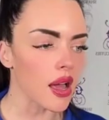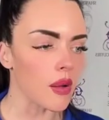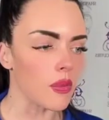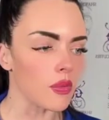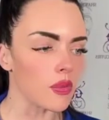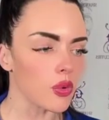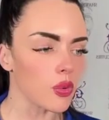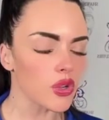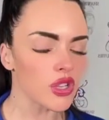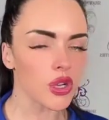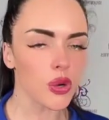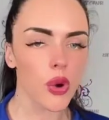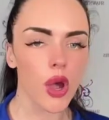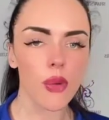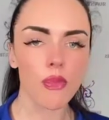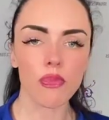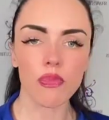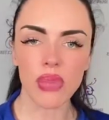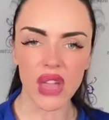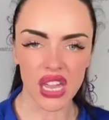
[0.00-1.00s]
um, wasn't
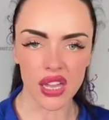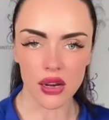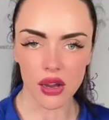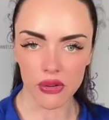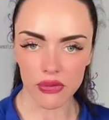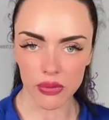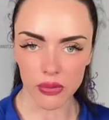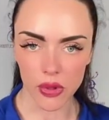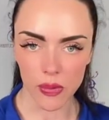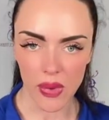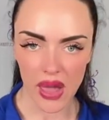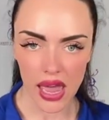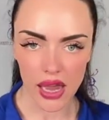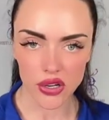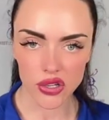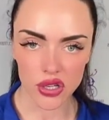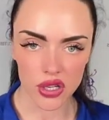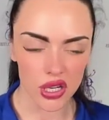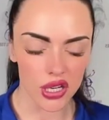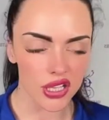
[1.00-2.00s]
quite big enough from the
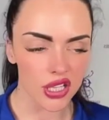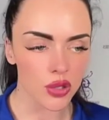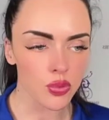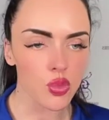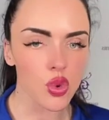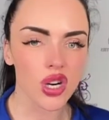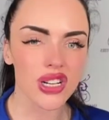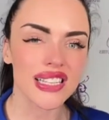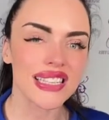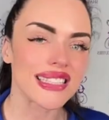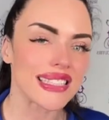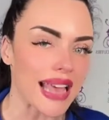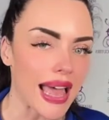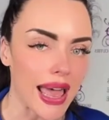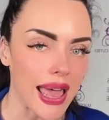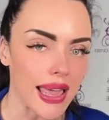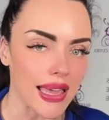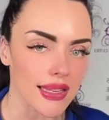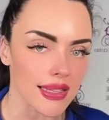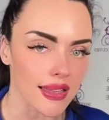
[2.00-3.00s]
back. She needs some more
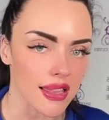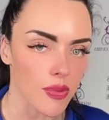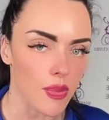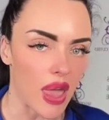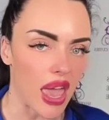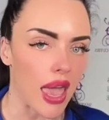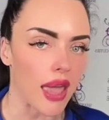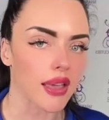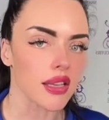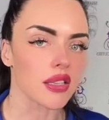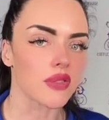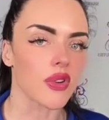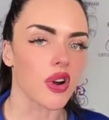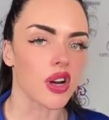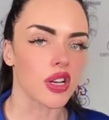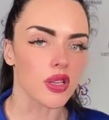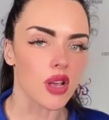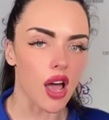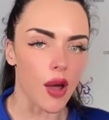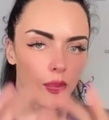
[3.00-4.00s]
size in the back as
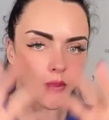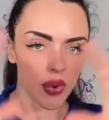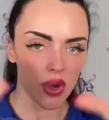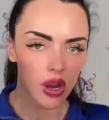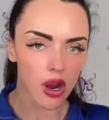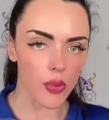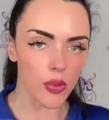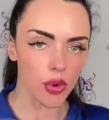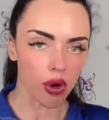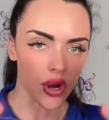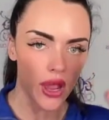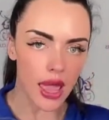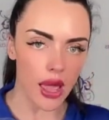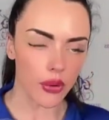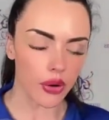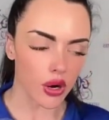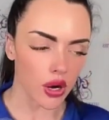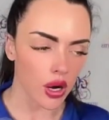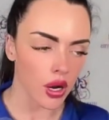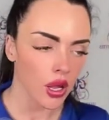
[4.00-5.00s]
far as up, upper and
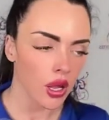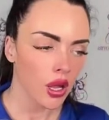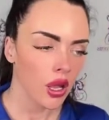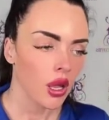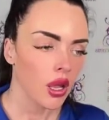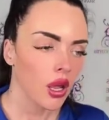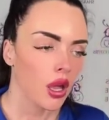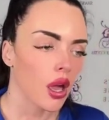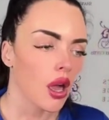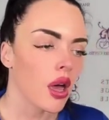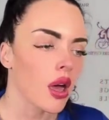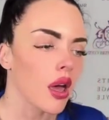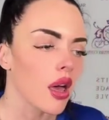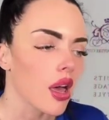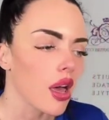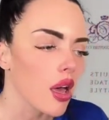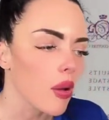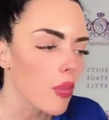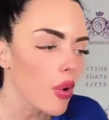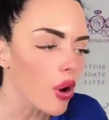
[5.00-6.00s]
outer.
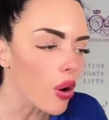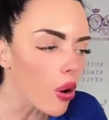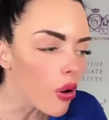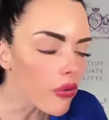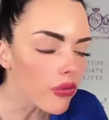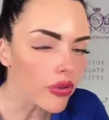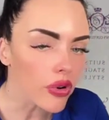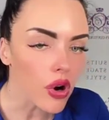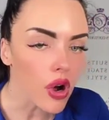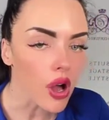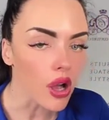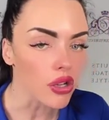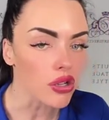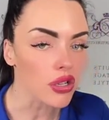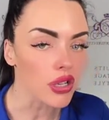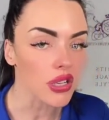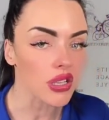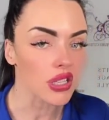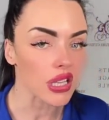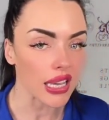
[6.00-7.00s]
Uh, but
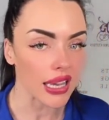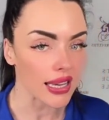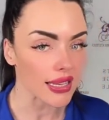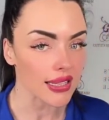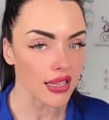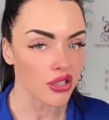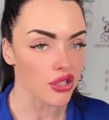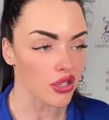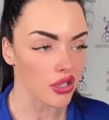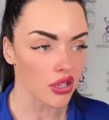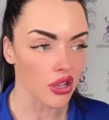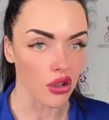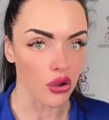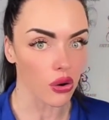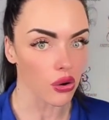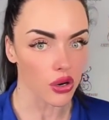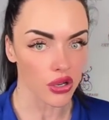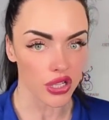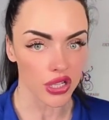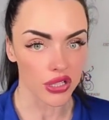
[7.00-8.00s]
overall, she's like I said, she's a
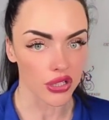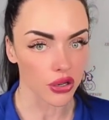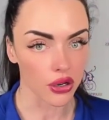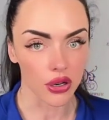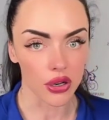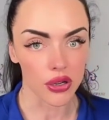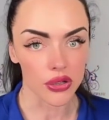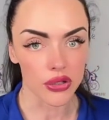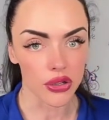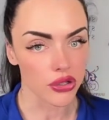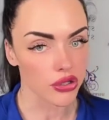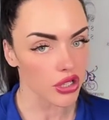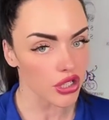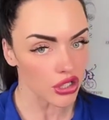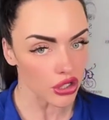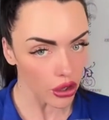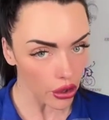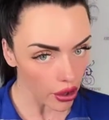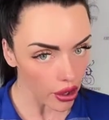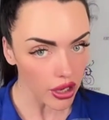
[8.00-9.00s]
gorgeous girl, so
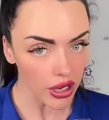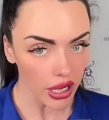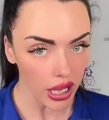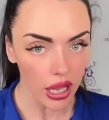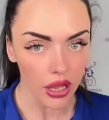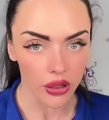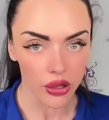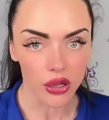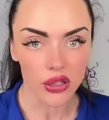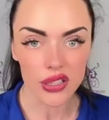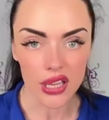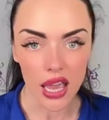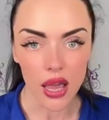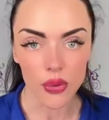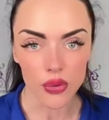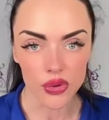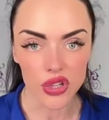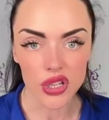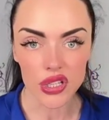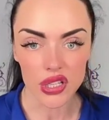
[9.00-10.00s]
she's gonna get looked
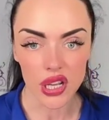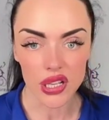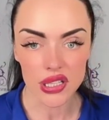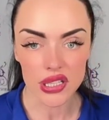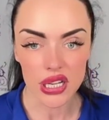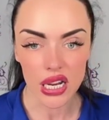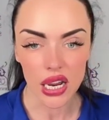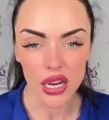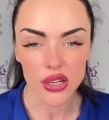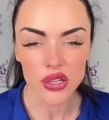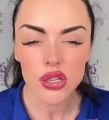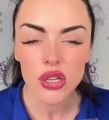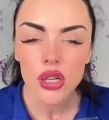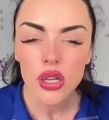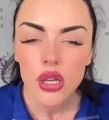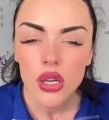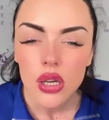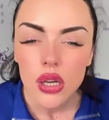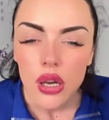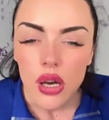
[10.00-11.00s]
at when she's on stage.
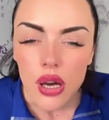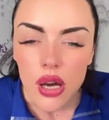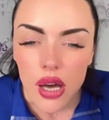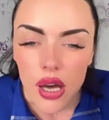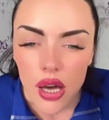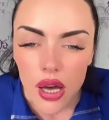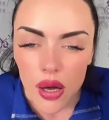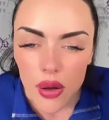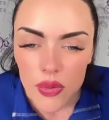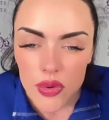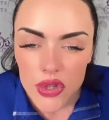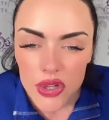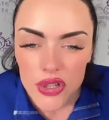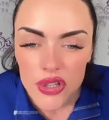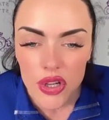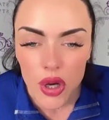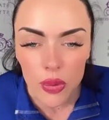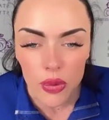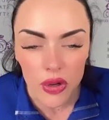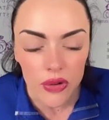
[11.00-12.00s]
Um,
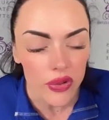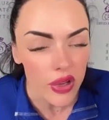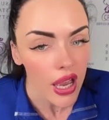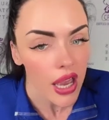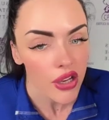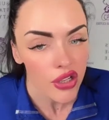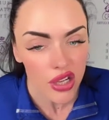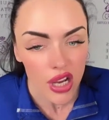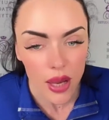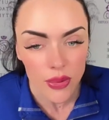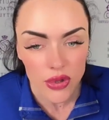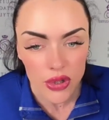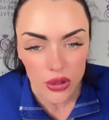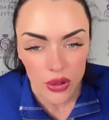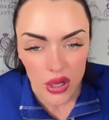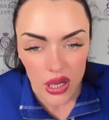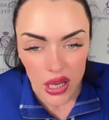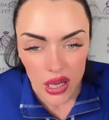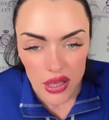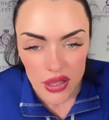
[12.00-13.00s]
she's so beautiful. Yeah, she
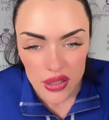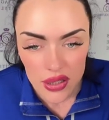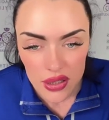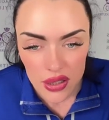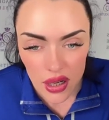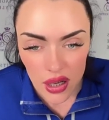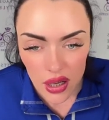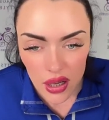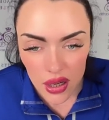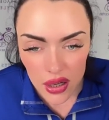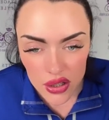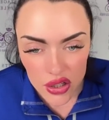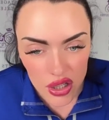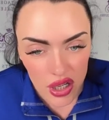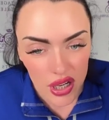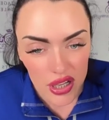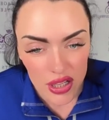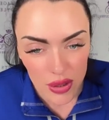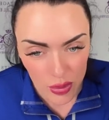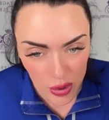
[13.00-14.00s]
absolutely is.
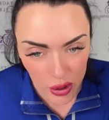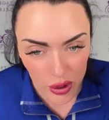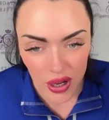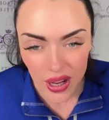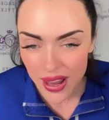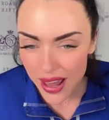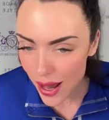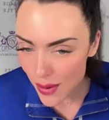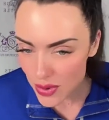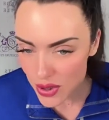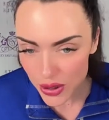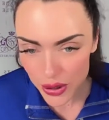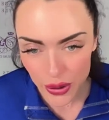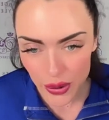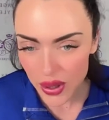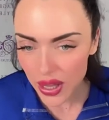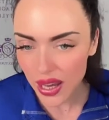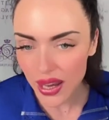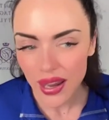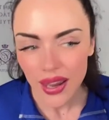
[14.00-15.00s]
She is a beauty,
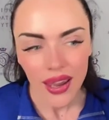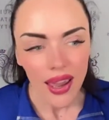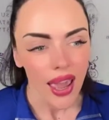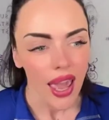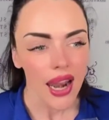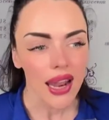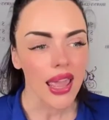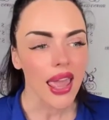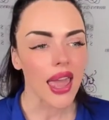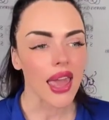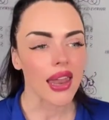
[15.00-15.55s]
absolutely. And